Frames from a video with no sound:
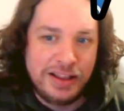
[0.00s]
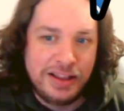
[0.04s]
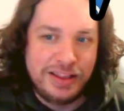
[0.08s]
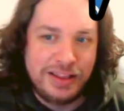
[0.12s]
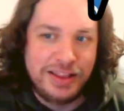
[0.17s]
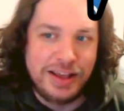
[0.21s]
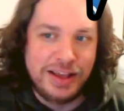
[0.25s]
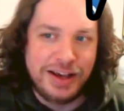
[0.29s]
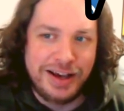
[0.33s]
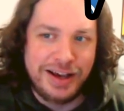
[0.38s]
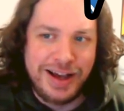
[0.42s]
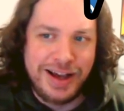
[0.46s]

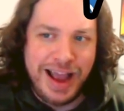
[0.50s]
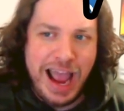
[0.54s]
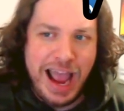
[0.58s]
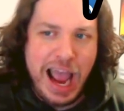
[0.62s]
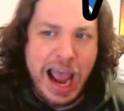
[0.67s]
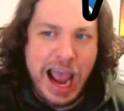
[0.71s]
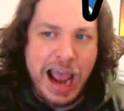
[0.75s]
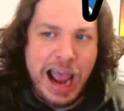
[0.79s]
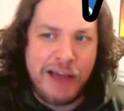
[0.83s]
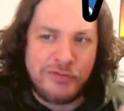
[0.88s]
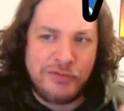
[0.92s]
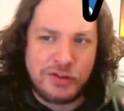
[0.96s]
the
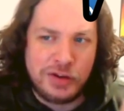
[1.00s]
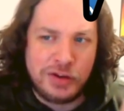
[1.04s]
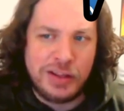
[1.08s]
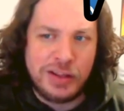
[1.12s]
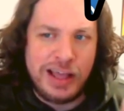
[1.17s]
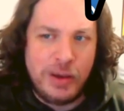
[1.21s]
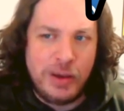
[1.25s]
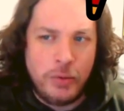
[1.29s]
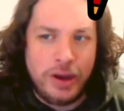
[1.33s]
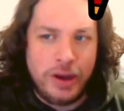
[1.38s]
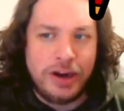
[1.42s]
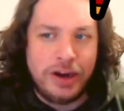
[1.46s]
after
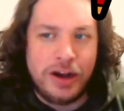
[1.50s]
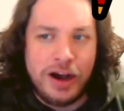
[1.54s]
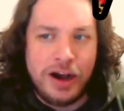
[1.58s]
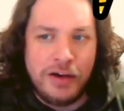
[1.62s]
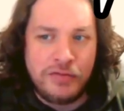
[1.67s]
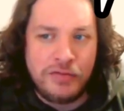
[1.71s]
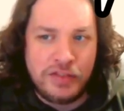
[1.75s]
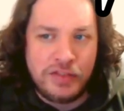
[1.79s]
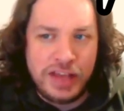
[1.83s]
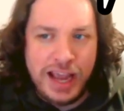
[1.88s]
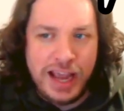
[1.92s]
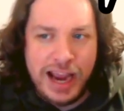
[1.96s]
they went
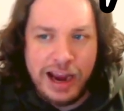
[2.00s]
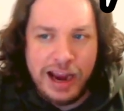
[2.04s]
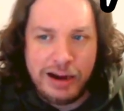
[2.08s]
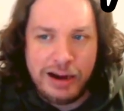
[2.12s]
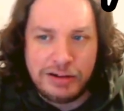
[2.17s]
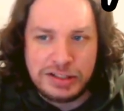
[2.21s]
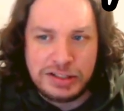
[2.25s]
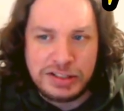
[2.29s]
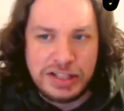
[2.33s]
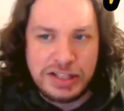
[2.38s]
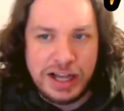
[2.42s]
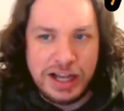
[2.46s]
off the air
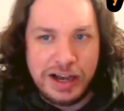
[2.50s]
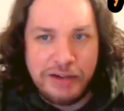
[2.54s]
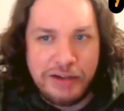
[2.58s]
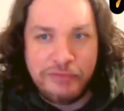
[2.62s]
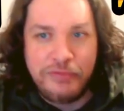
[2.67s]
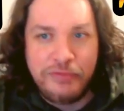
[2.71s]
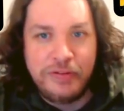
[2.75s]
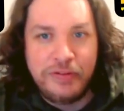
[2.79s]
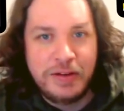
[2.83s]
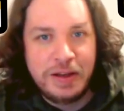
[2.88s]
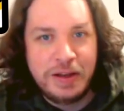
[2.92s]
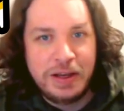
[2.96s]

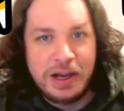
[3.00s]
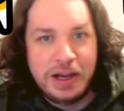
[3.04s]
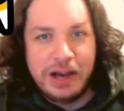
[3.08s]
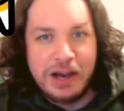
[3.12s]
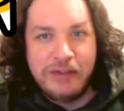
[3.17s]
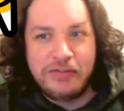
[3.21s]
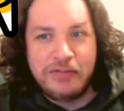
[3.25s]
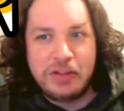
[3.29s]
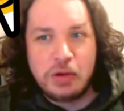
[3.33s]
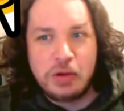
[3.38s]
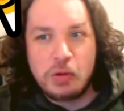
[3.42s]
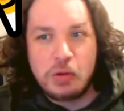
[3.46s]
stuff
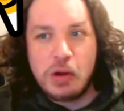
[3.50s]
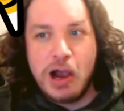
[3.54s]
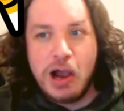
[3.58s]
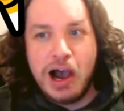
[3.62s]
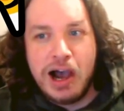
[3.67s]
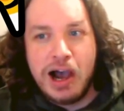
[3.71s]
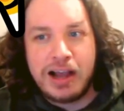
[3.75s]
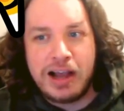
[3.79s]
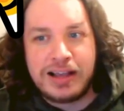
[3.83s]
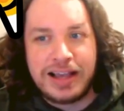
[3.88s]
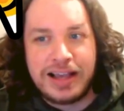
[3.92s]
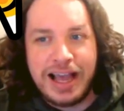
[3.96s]
of The Rock,